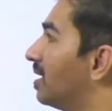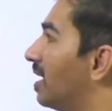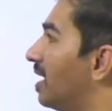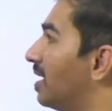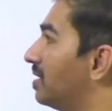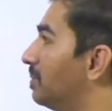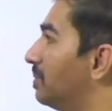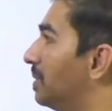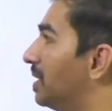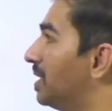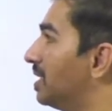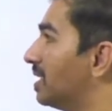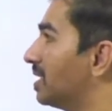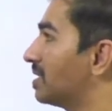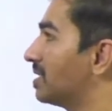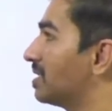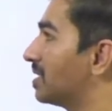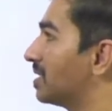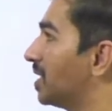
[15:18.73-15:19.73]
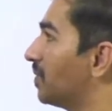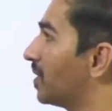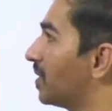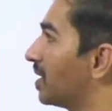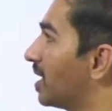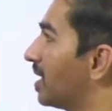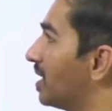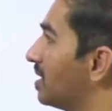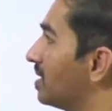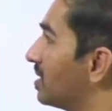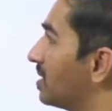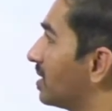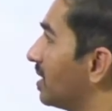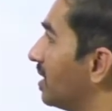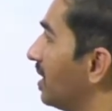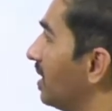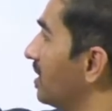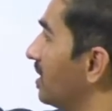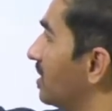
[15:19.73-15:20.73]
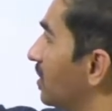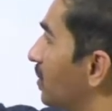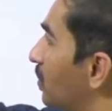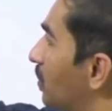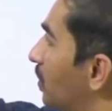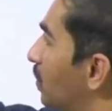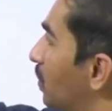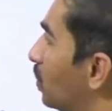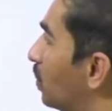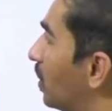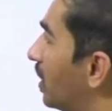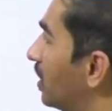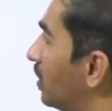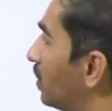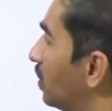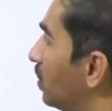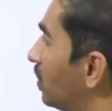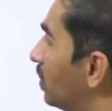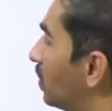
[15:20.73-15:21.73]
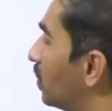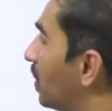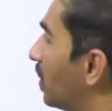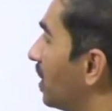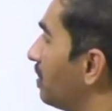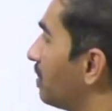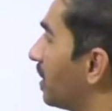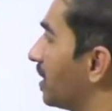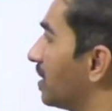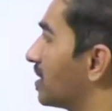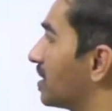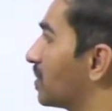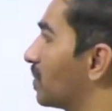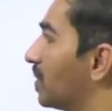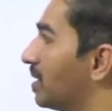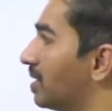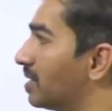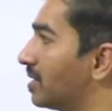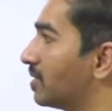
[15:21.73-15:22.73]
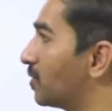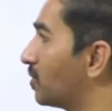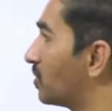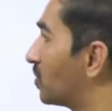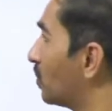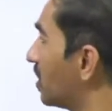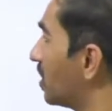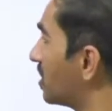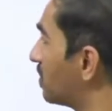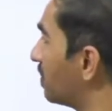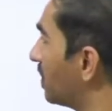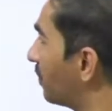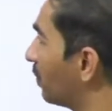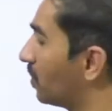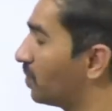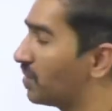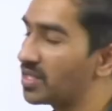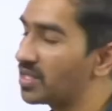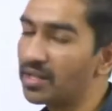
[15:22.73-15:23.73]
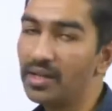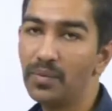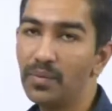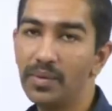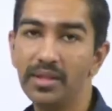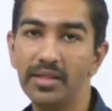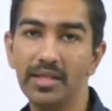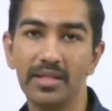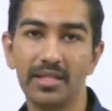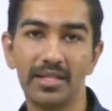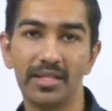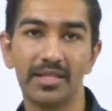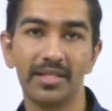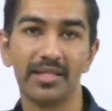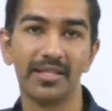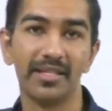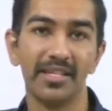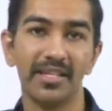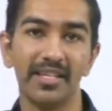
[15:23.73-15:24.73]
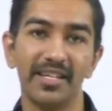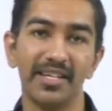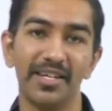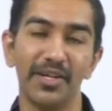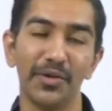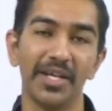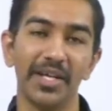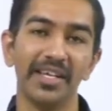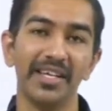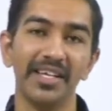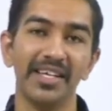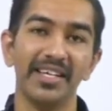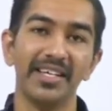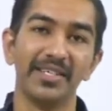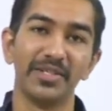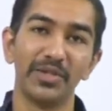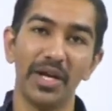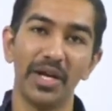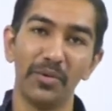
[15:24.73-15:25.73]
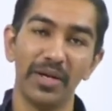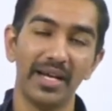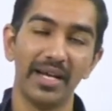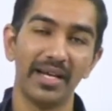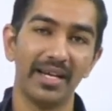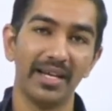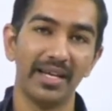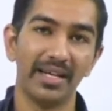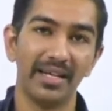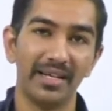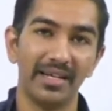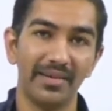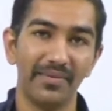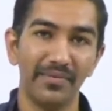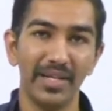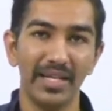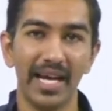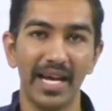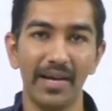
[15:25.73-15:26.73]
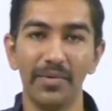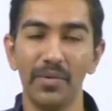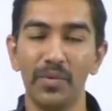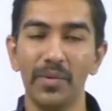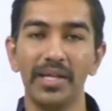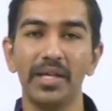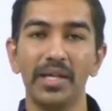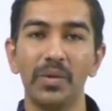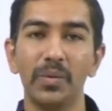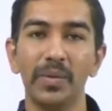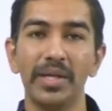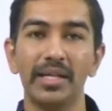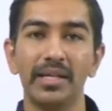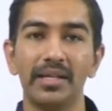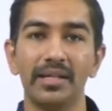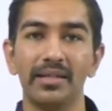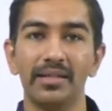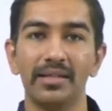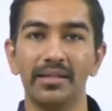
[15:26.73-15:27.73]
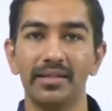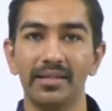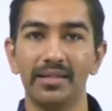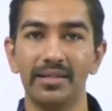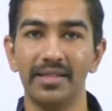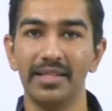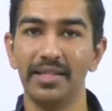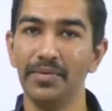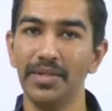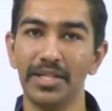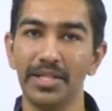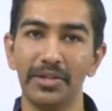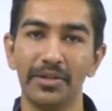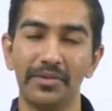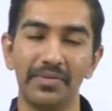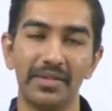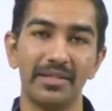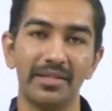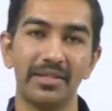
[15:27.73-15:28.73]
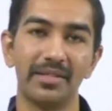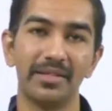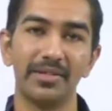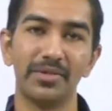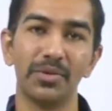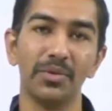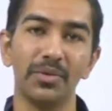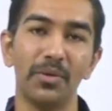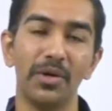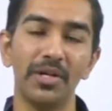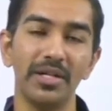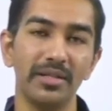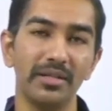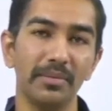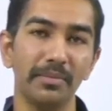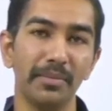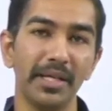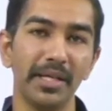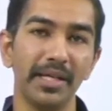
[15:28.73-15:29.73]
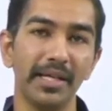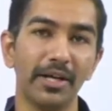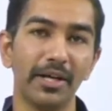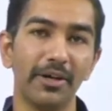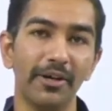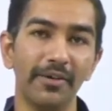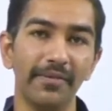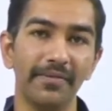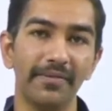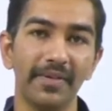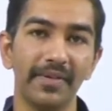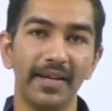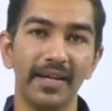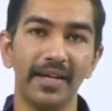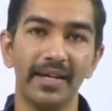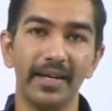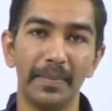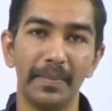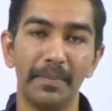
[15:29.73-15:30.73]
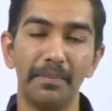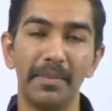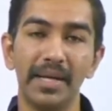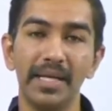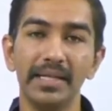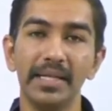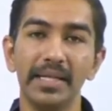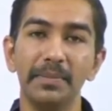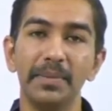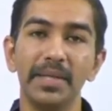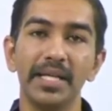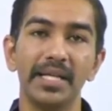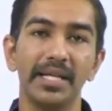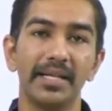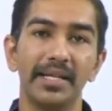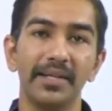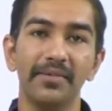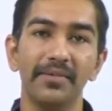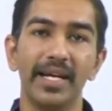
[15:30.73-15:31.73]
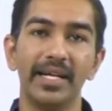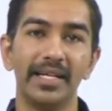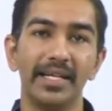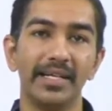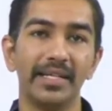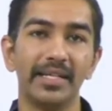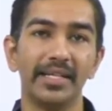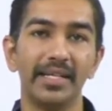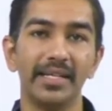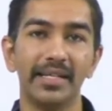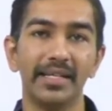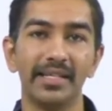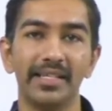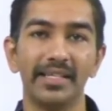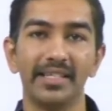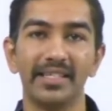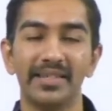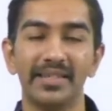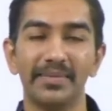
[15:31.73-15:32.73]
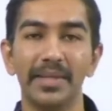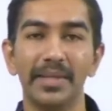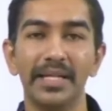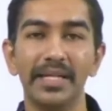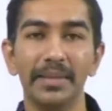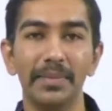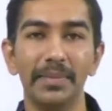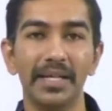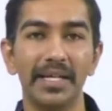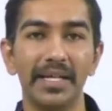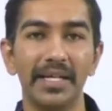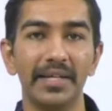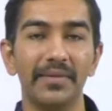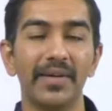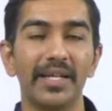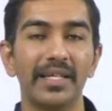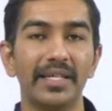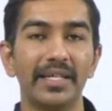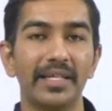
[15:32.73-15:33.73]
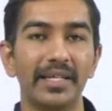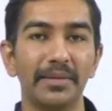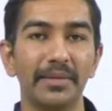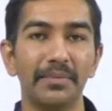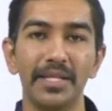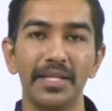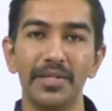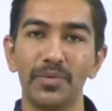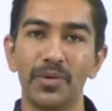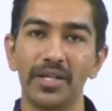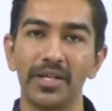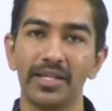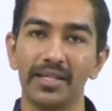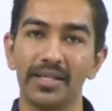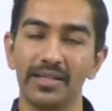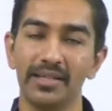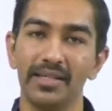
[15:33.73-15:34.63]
and the matrix is given as A is equal to 1, 2, 2 and minus 1. So students, before we start with this, okay, so I would will have a very quick revision of this. So what is the meaning of multiplicative identity? Multiplicative identity means what?